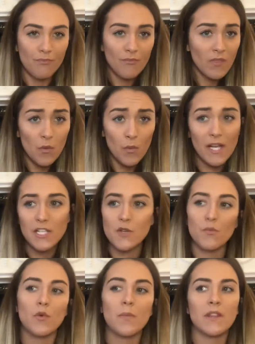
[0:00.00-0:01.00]
which
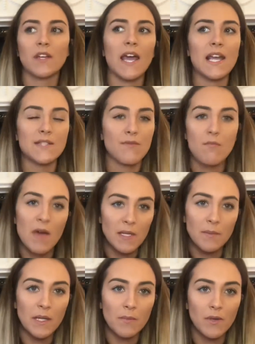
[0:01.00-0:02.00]
will be the case for many
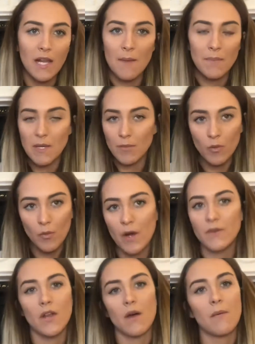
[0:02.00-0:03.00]
people. Like, people
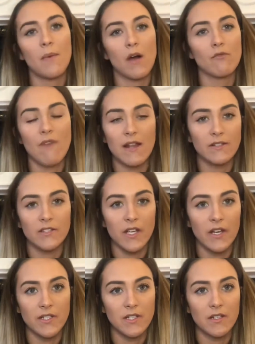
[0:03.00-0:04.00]
won't know about
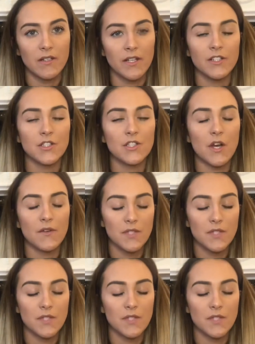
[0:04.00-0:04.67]
rented and stuff.